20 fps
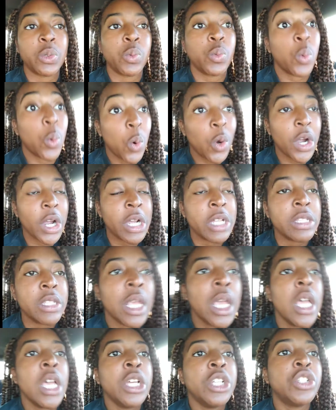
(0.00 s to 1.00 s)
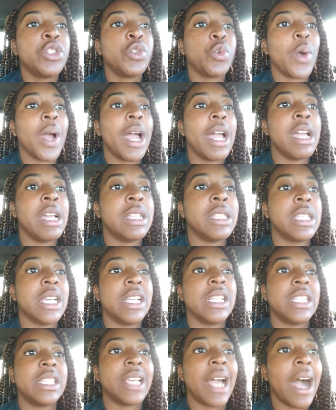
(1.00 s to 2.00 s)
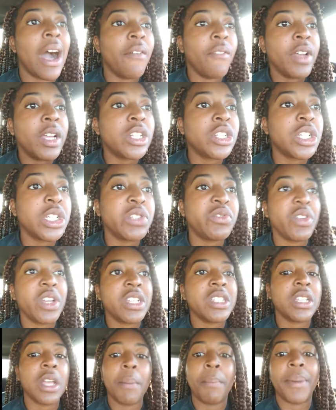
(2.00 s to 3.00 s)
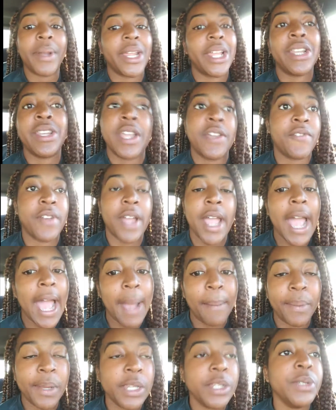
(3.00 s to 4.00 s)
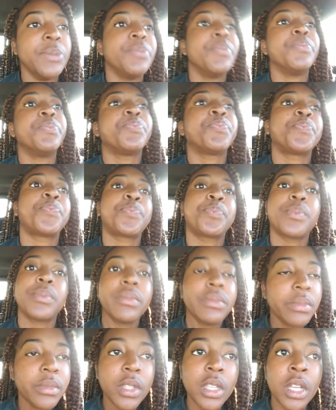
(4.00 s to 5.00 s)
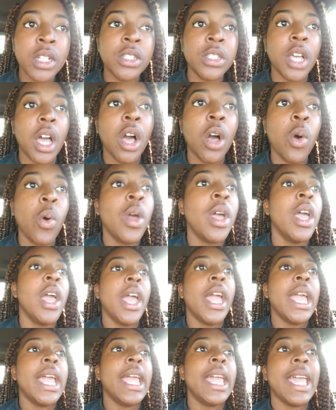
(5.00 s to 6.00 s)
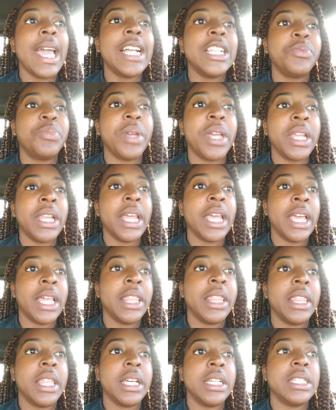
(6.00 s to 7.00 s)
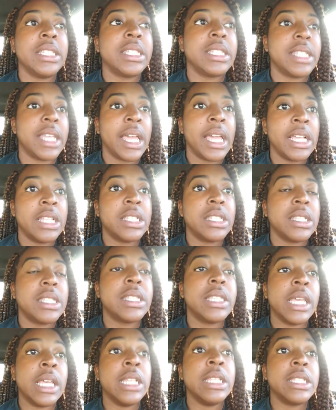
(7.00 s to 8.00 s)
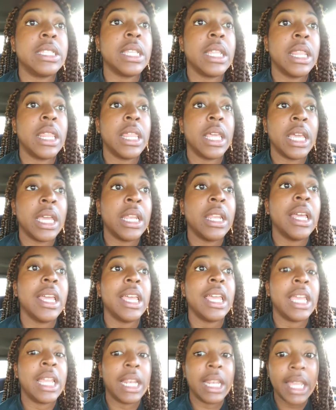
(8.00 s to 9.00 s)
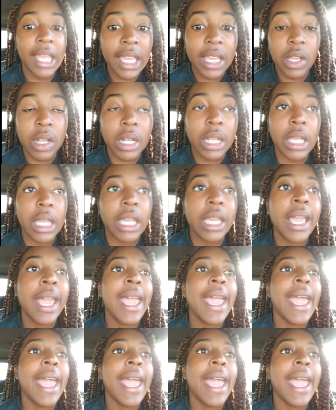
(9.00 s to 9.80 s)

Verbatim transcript: towards trying to salvage his visa, but it never happened. So he has been in the States since then illegally,